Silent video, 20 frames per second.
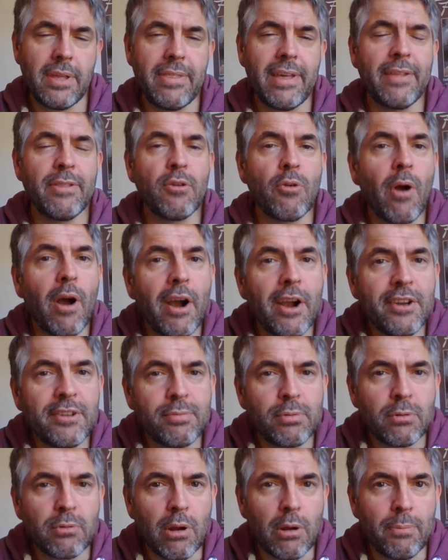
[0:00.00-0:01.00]
Then their
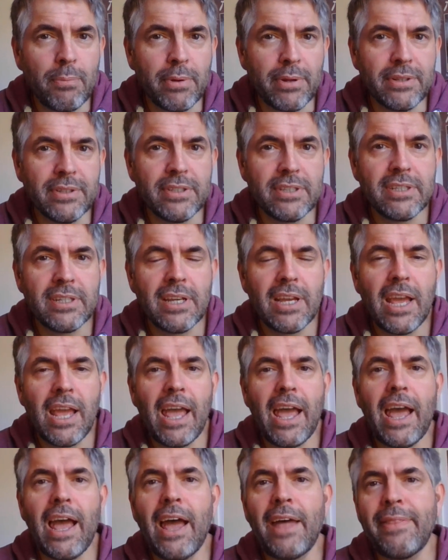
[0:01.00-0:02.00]
eyes were opened,
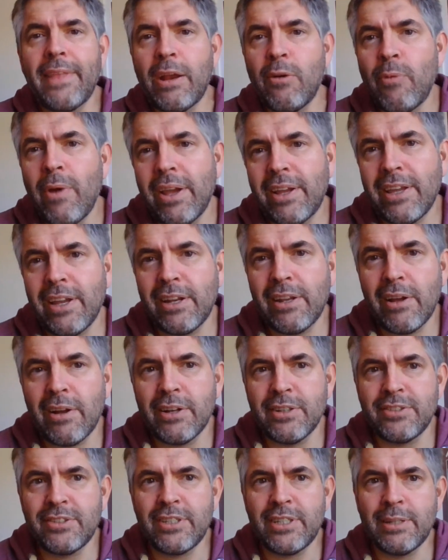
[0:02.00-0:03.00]
and they
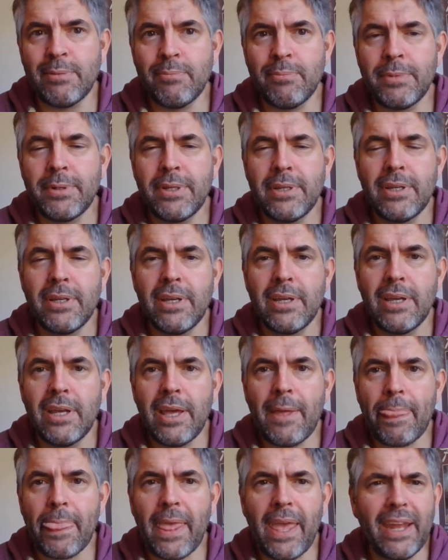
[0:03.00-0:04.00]
recognized him,
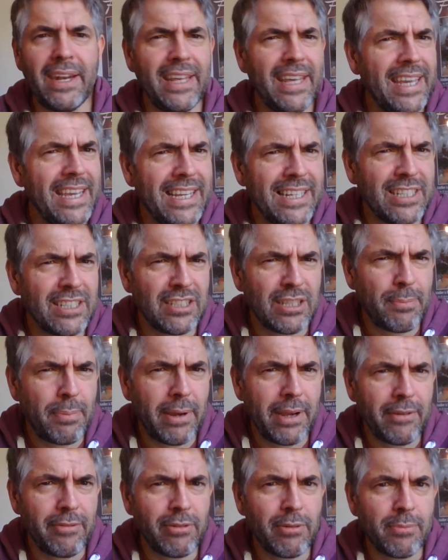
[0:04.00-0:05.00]
and he
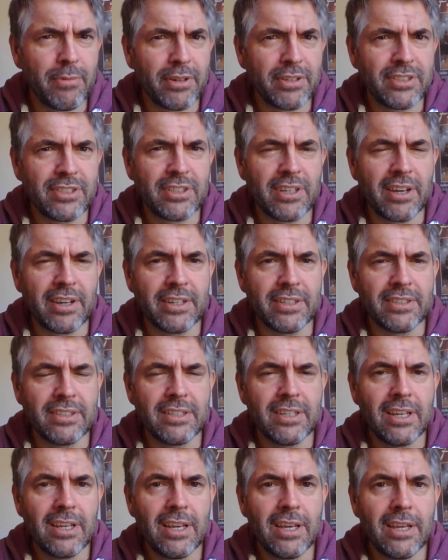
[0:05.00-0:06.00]
disappeared from their sight.